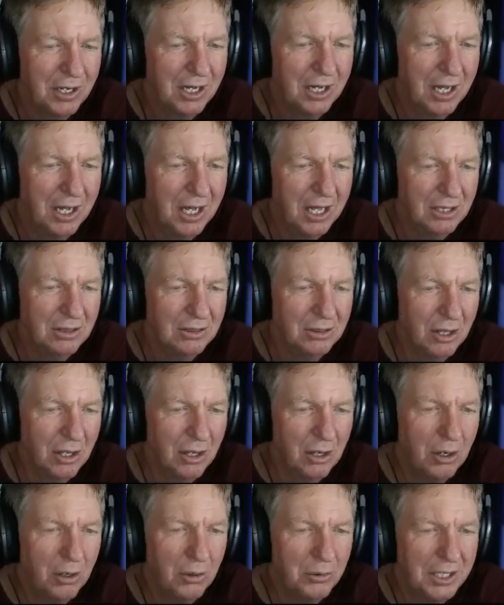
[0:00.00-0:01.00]
uh,
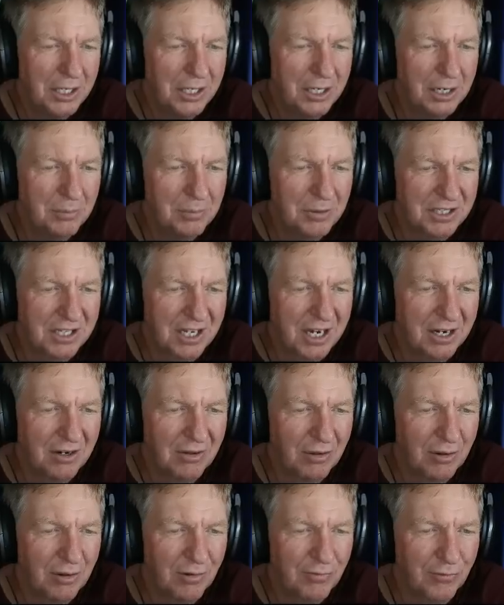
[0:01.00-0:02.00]
low here, but kind of
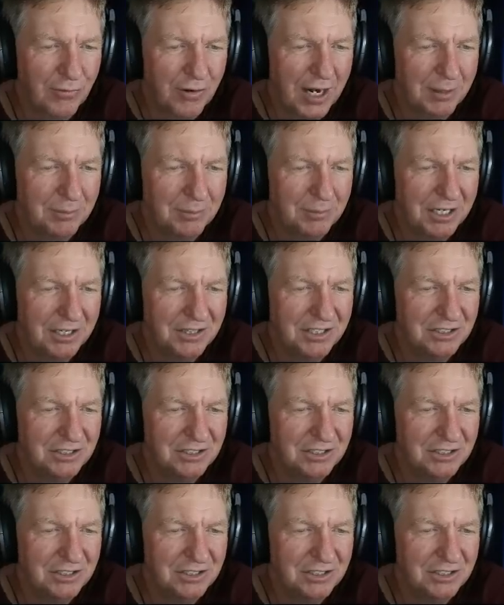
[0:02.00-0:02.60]
all fragmented.